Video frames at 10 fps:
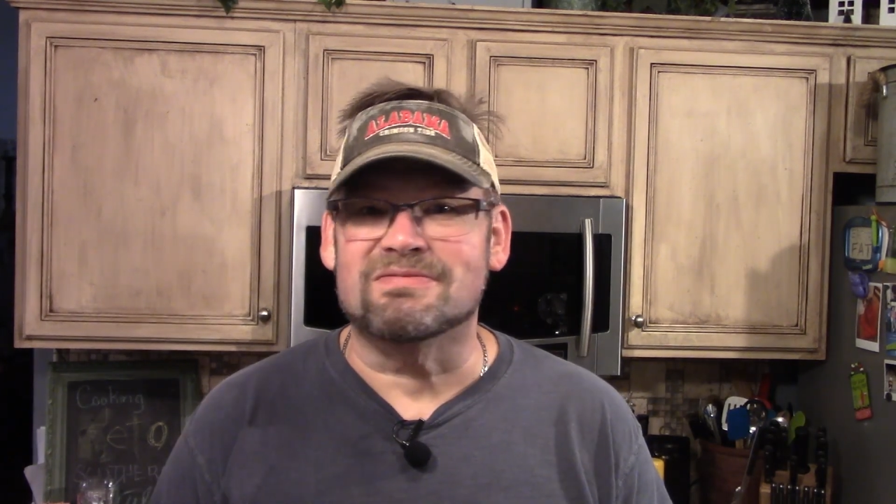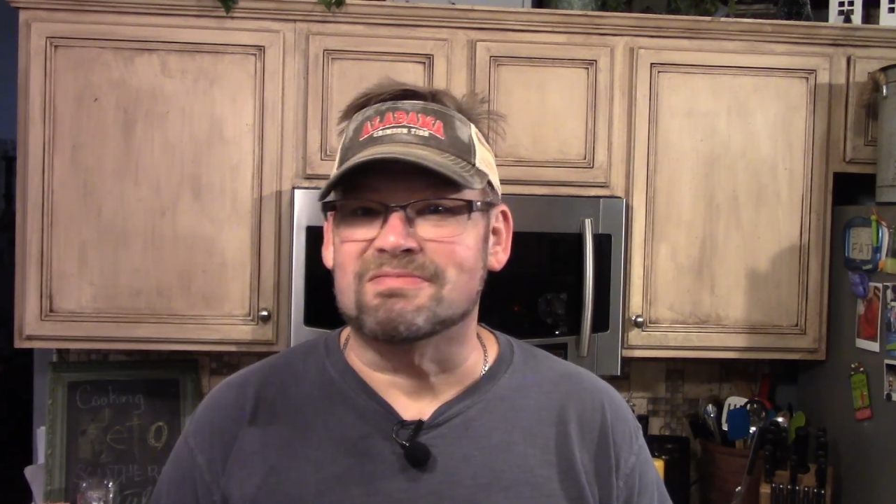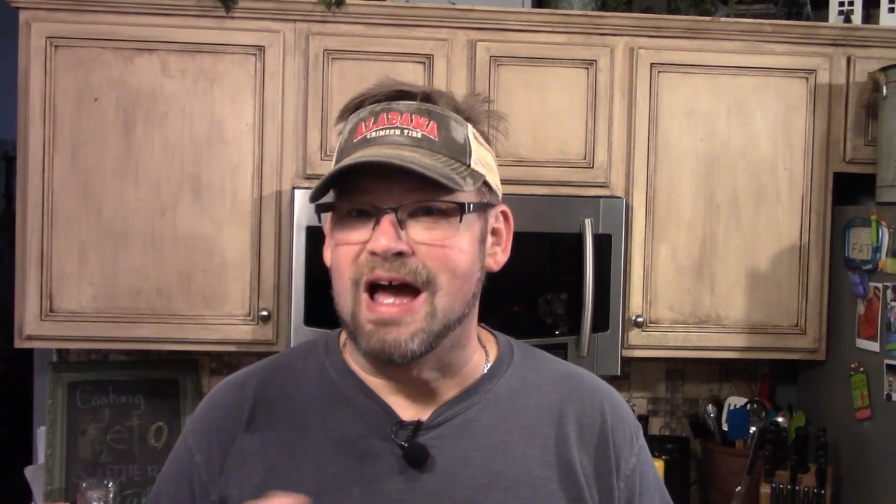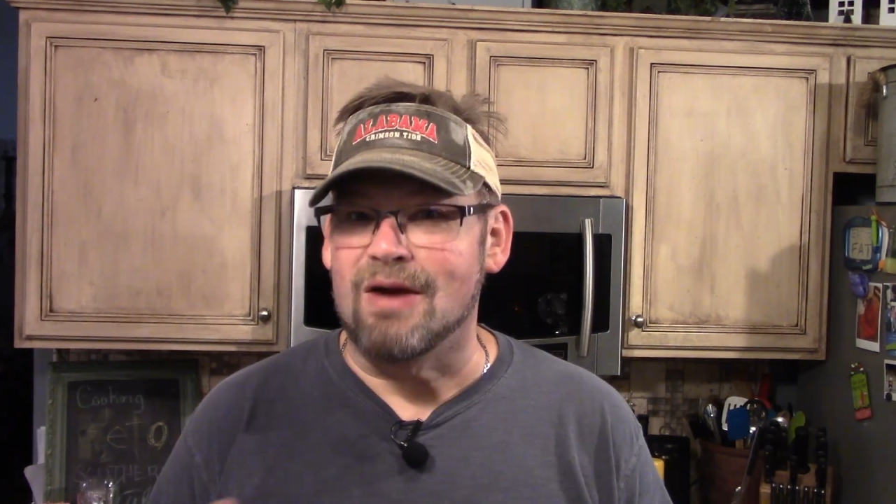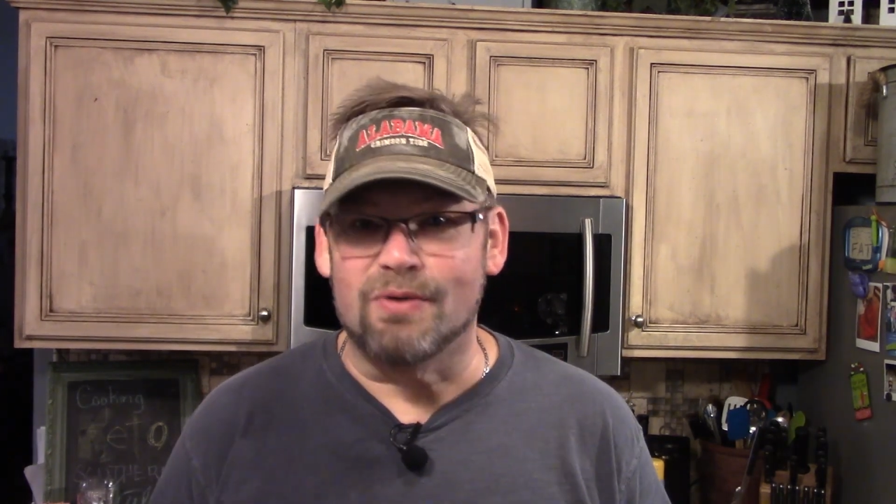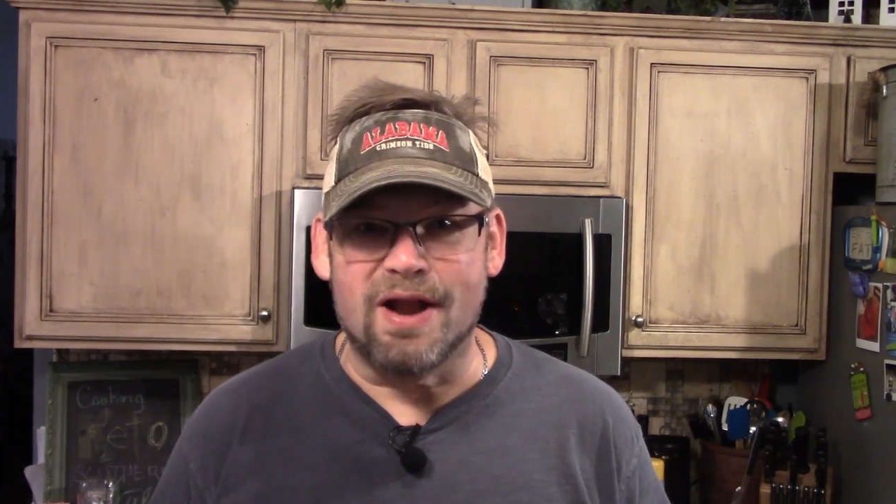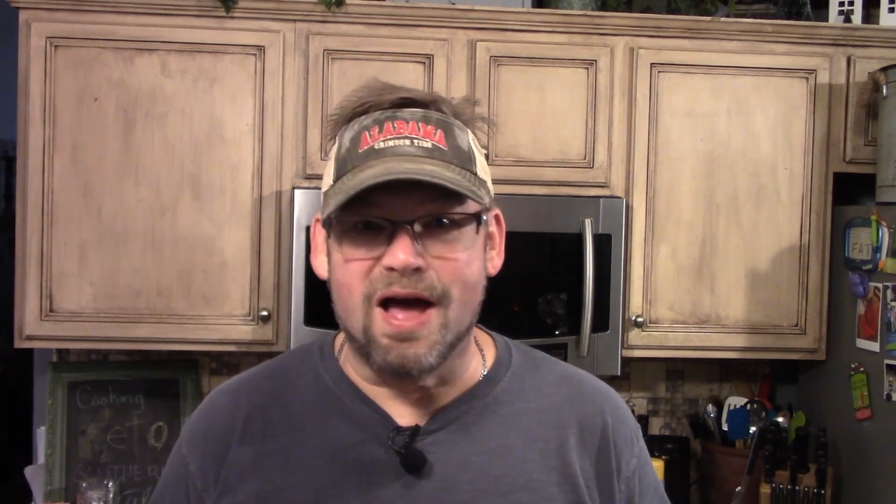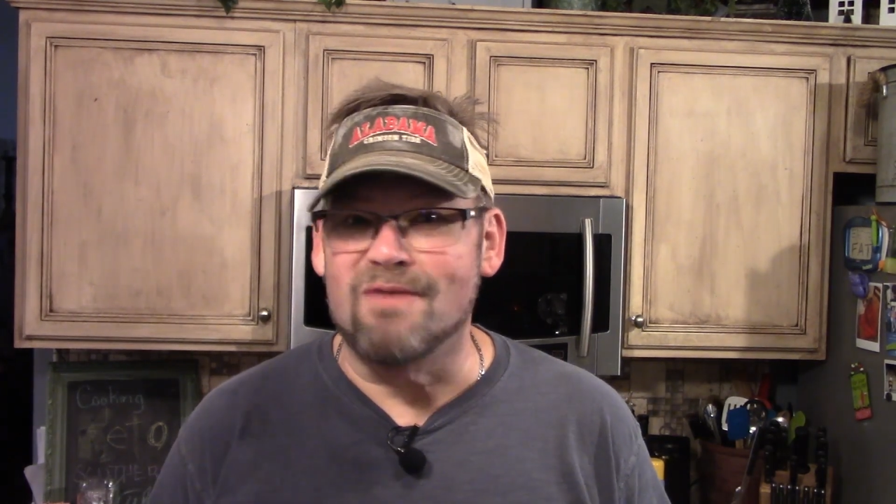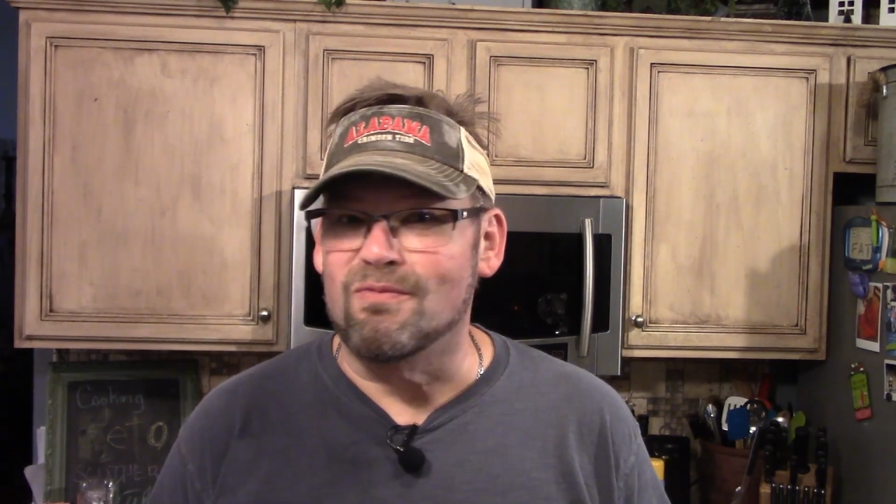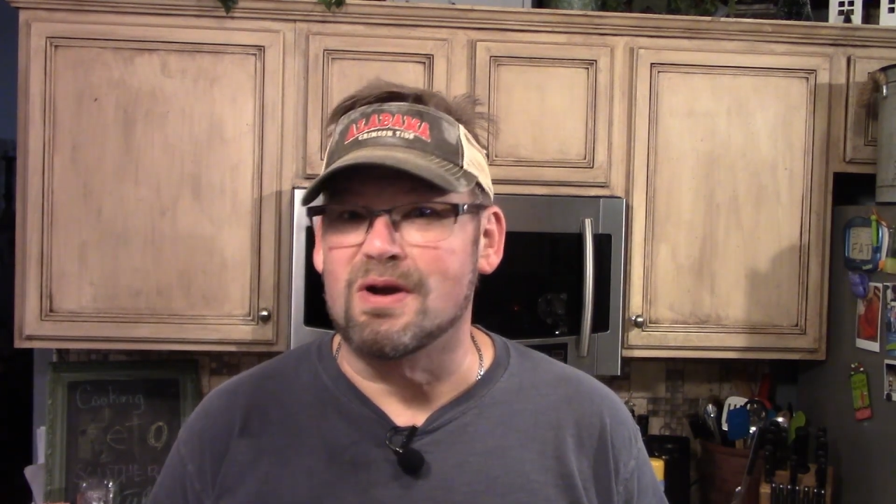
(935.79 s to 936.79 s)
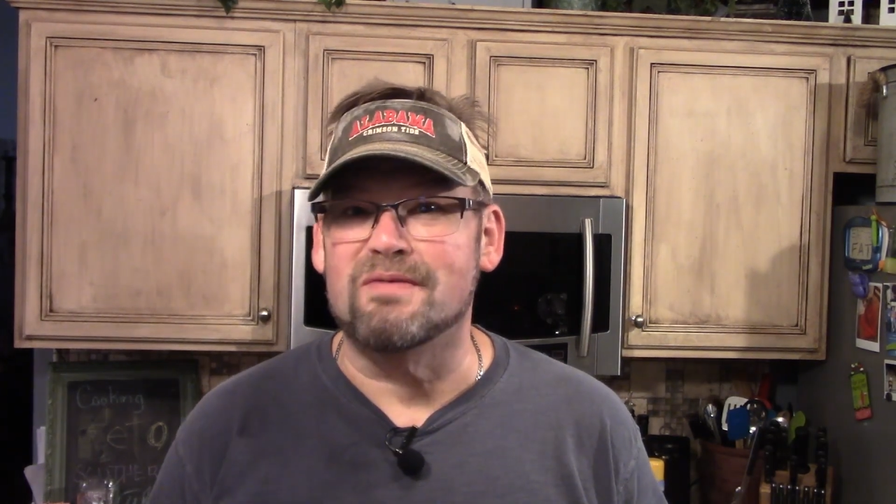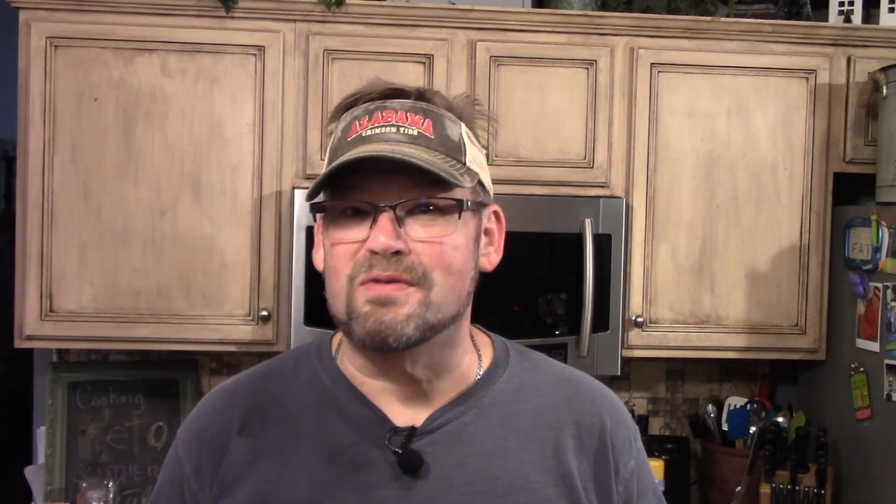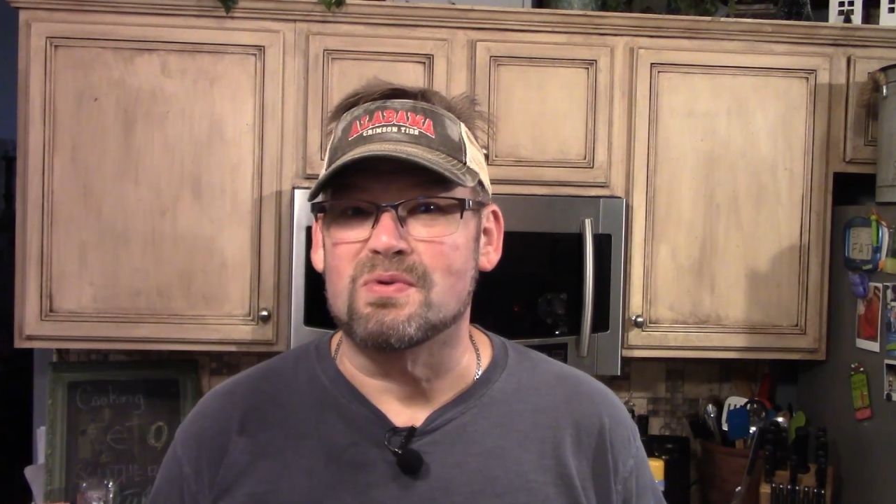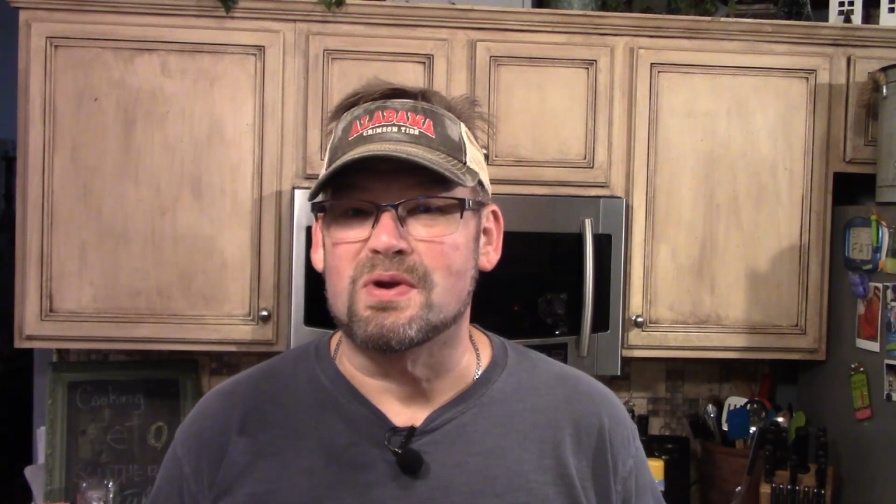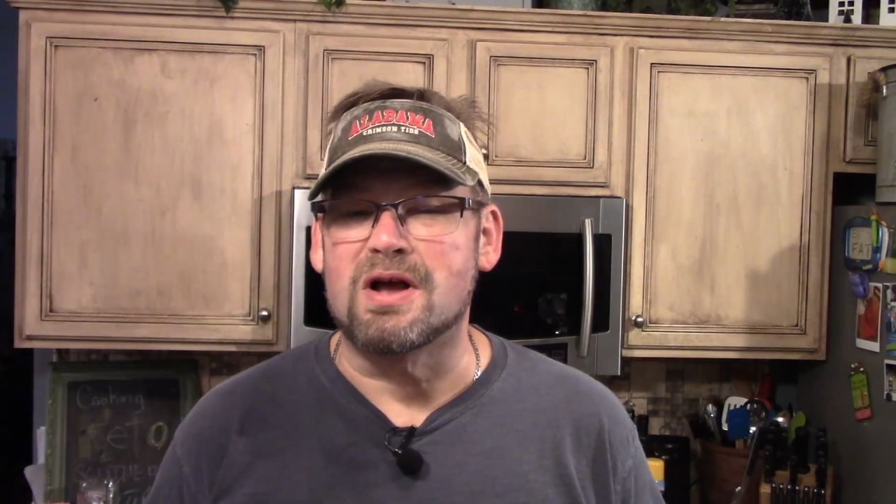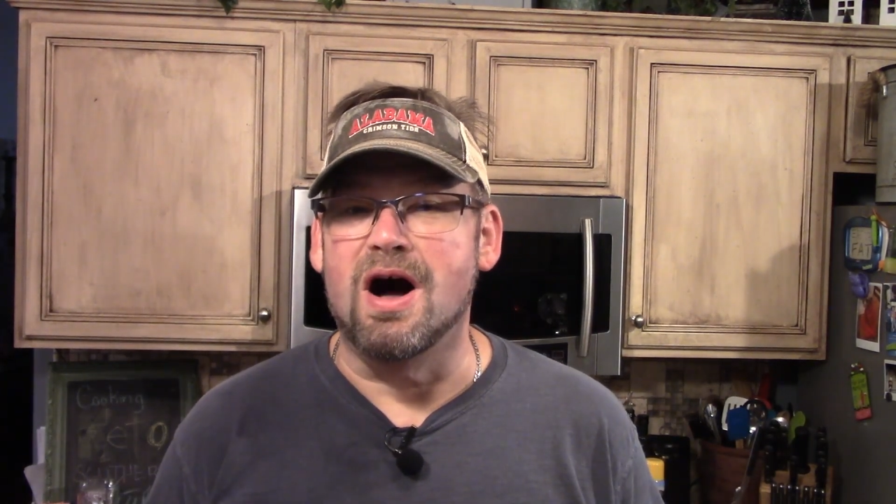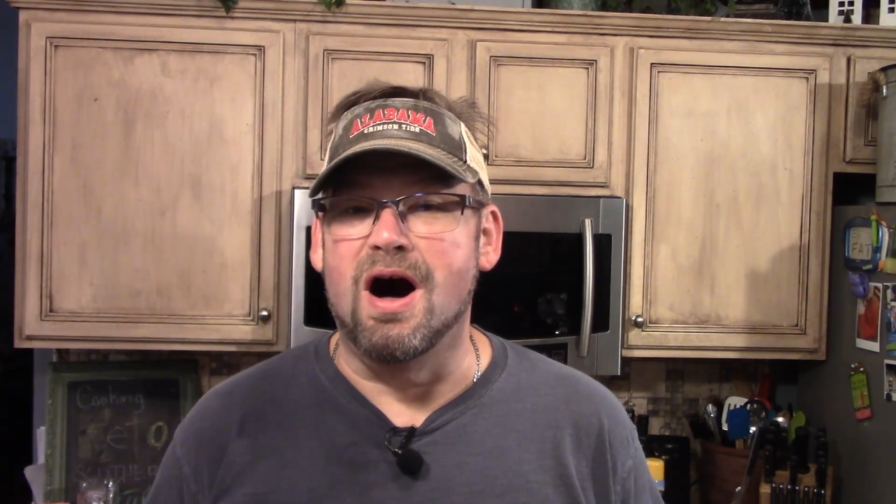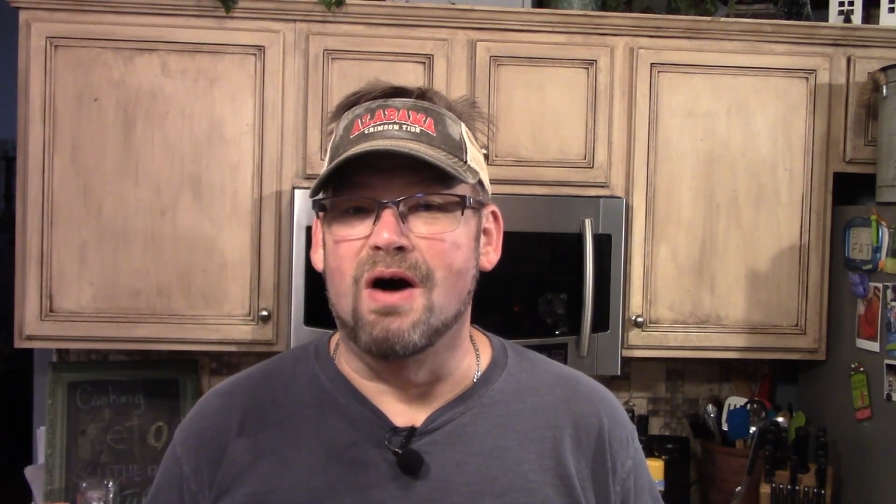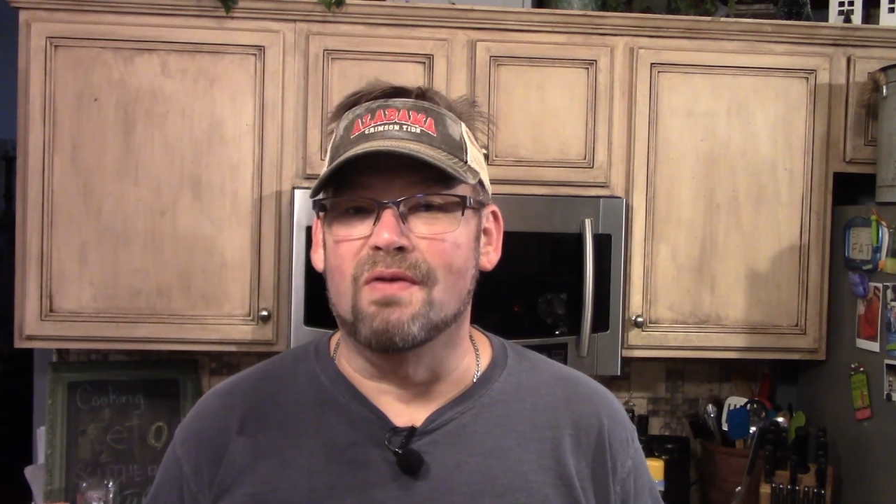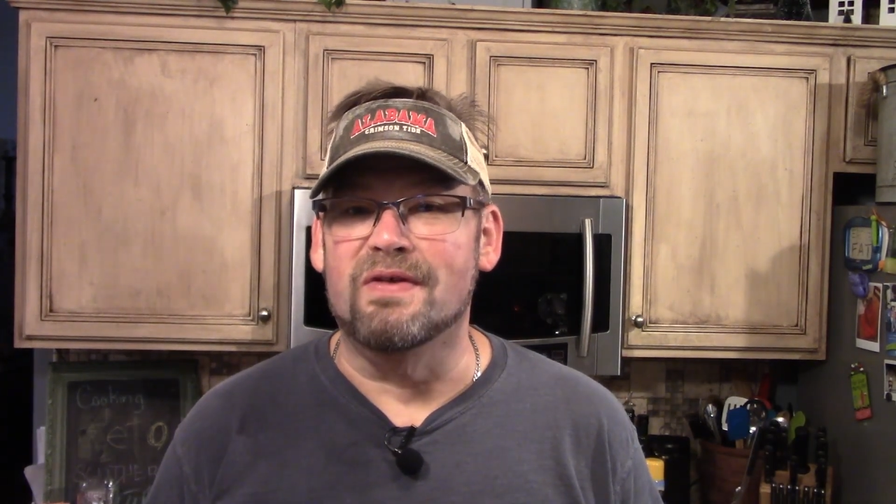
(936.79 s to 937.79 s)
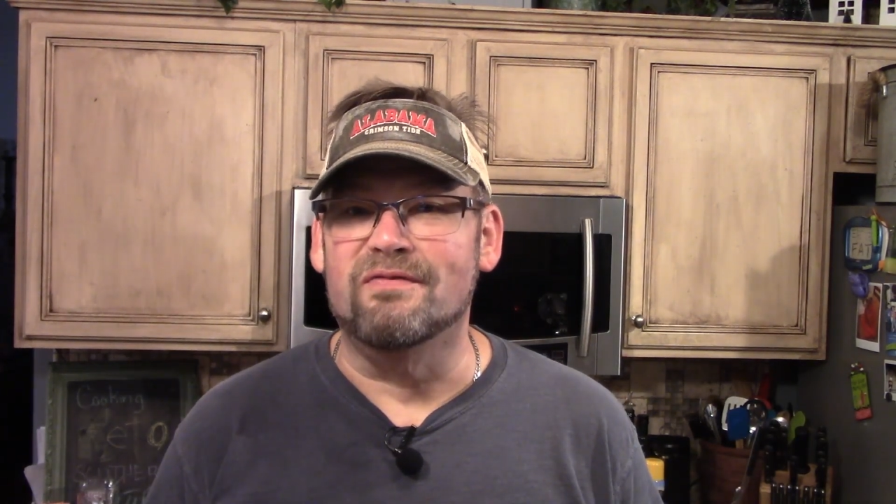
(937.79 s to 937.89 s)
got rid of, whatever you want to call,